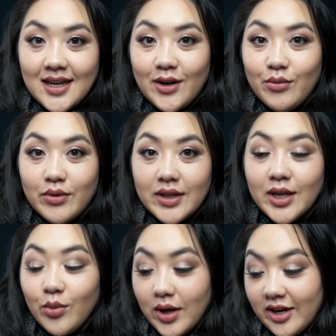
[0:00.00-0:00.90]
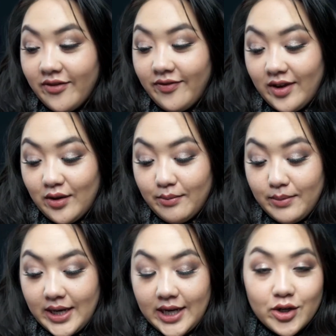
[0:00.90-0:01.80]
I really want to film
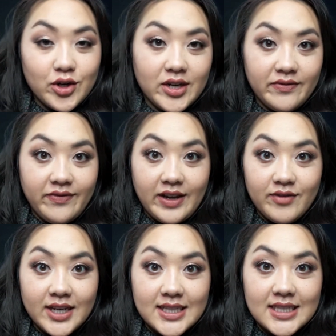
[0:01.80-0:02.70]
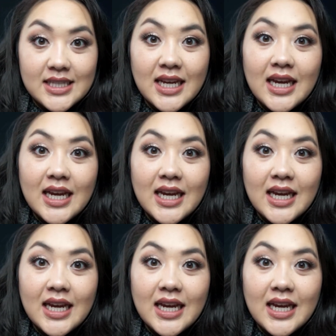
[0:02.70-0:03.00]
my current favorites.